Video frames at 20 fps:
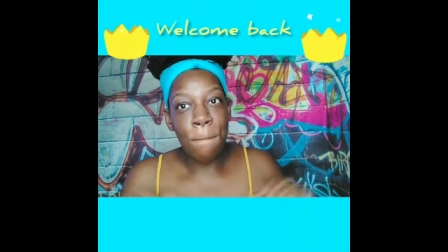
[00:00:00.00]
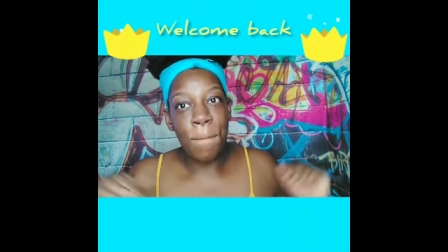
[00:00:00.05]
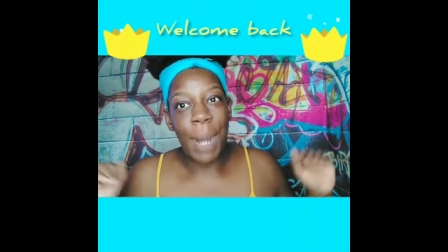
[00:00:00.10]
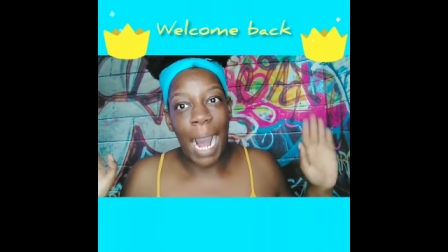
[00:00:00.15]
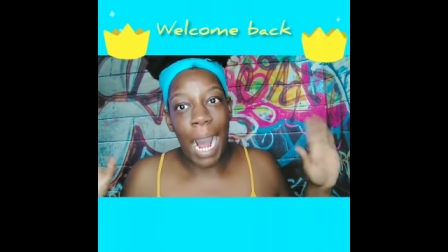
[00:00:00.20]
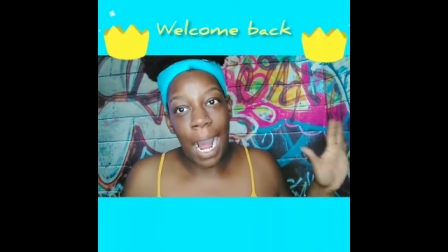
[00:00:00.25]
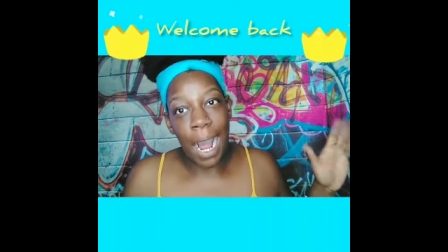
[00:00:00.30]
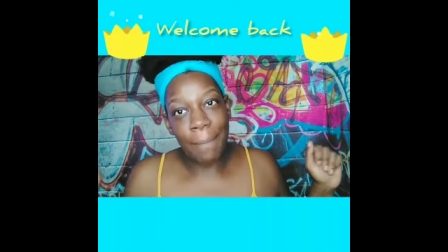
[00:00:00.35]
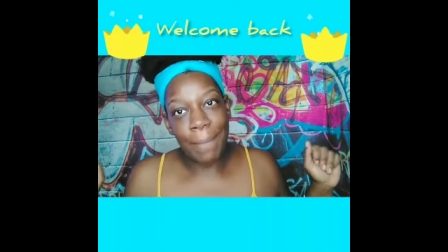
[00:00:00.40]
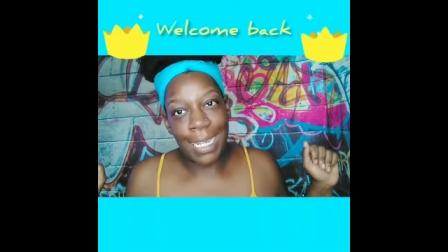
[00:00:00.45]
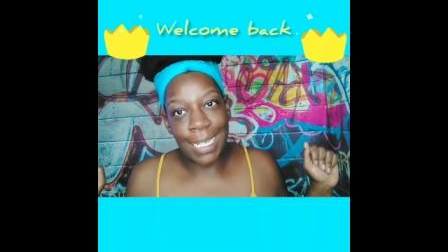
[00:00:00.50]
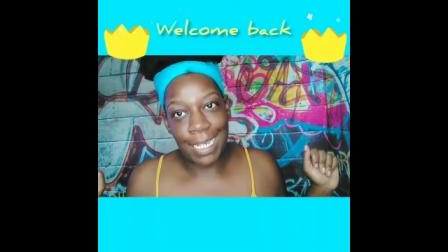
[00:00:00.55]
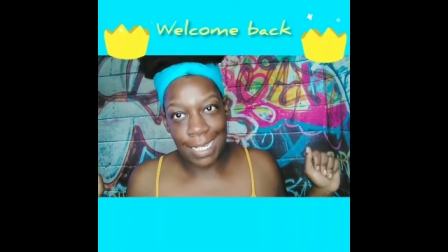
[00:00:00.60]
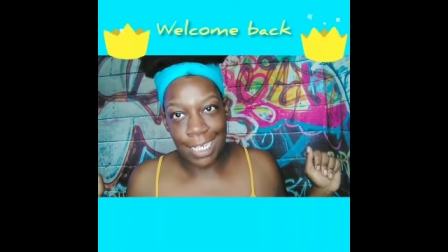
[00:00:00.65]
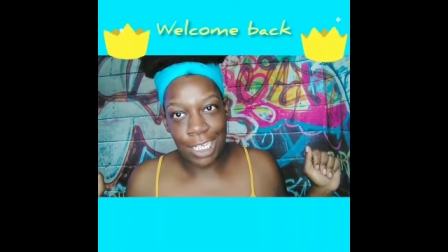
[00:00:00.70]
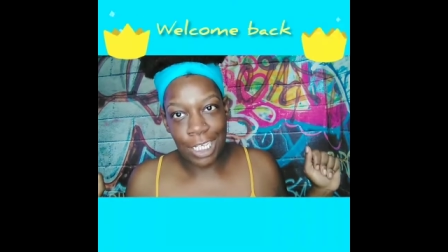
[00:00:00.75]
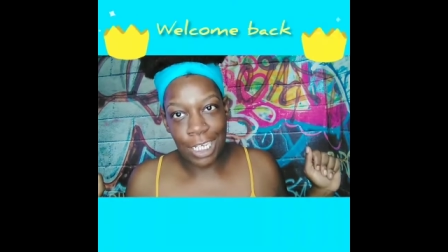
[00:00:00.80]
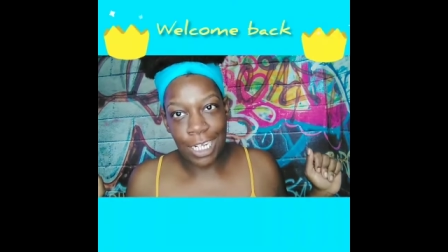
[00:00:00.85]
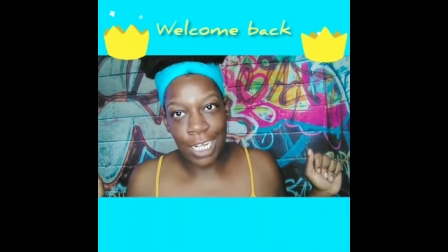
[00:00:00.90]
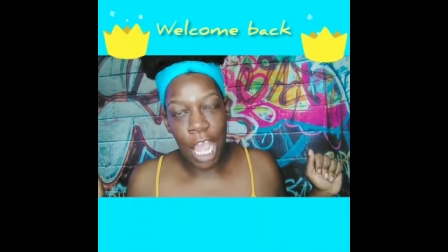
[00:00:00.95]
bomb
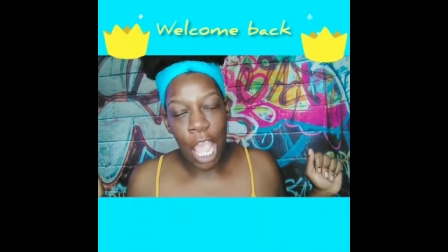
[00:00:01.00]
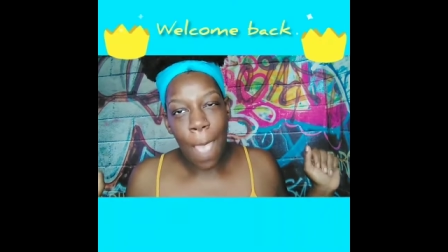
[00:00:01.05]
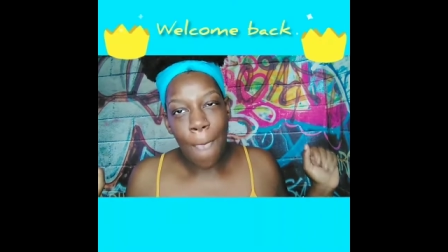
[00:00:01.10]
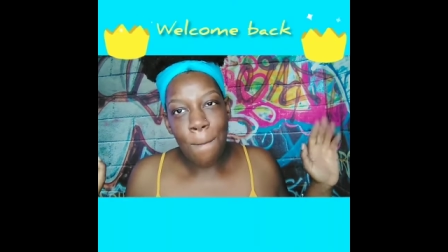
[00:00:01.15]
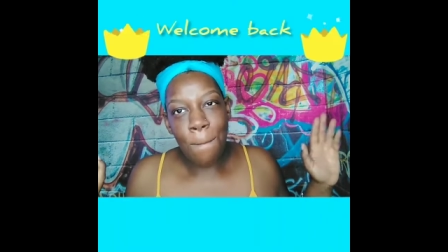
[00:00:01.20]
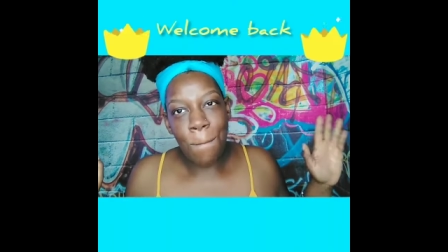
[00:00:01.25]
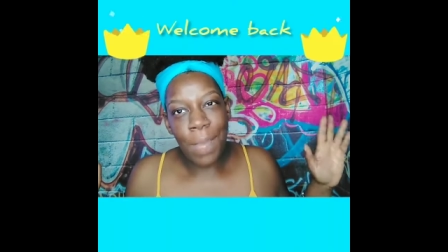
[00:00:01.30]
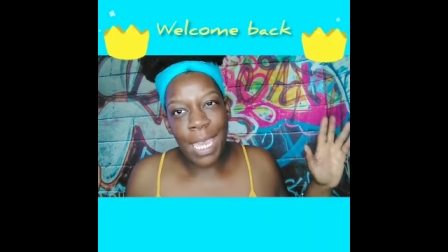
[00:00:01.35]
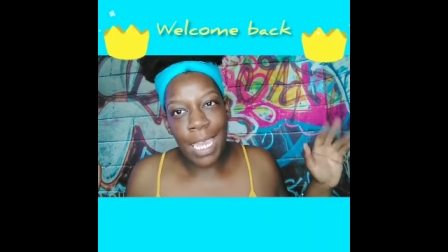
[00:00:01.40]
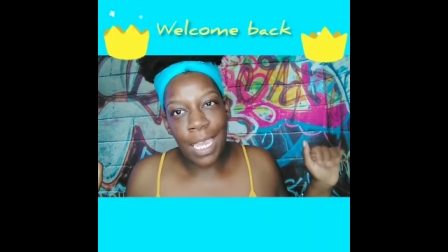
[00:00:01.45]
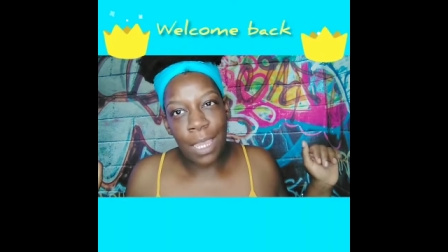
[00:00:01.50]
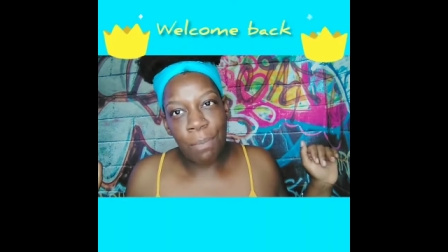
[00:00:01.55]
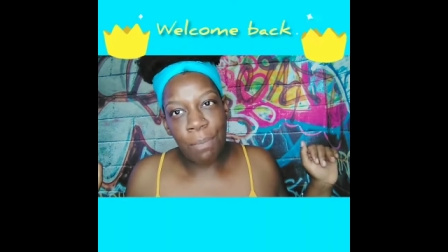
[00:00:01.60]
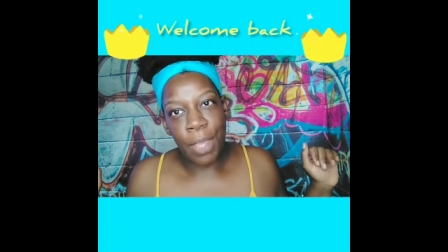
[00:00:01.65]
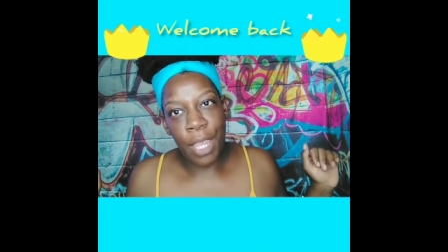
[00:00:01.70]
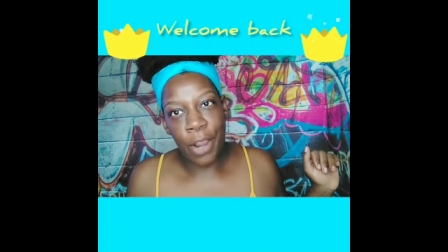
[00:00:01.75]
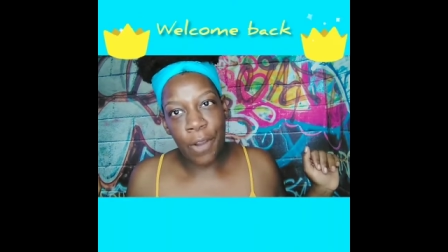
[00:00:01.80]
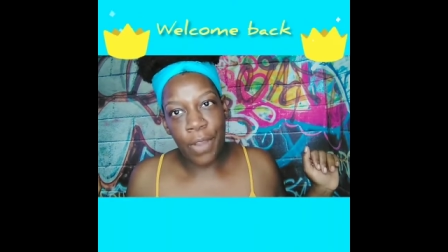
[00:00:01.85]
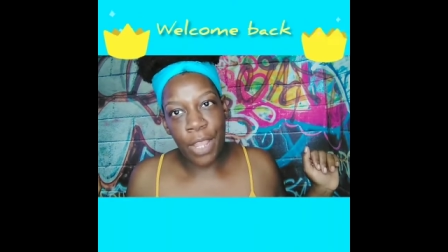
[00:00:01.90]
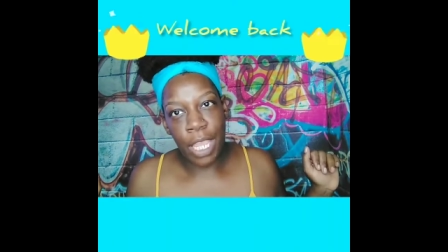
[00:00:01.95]
edition. B
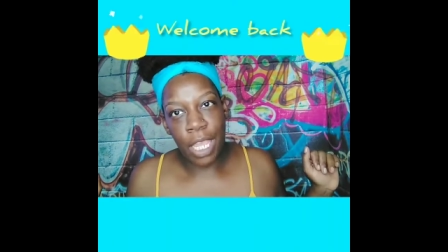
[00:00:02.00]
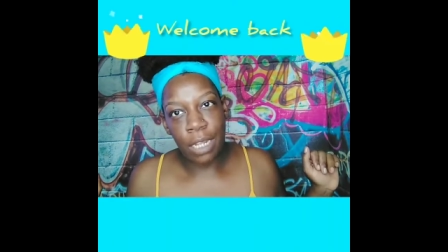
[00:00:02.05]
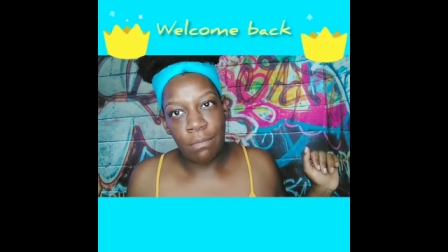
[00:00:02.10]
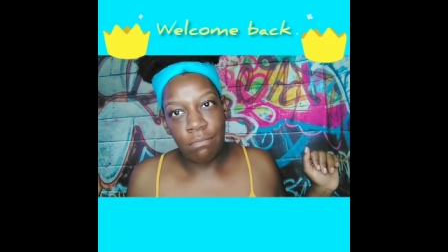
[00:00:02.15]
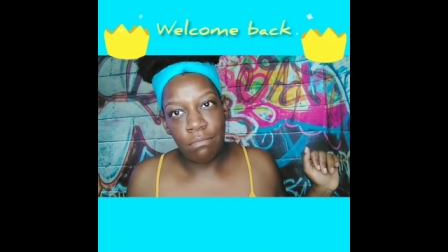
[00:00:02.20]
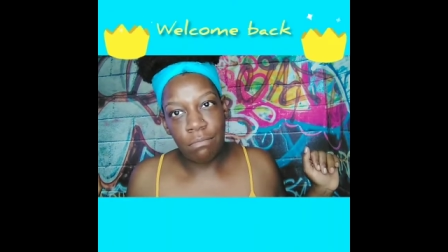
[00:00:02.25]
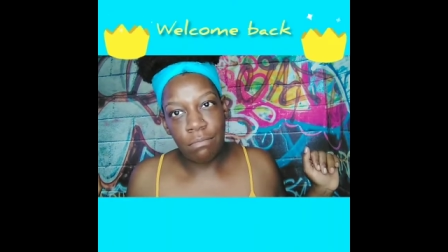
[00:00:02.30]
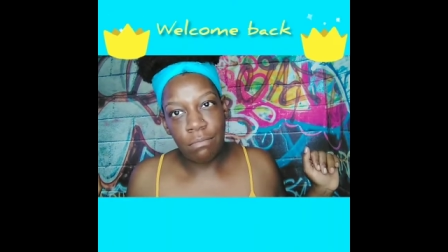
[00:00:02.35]
period.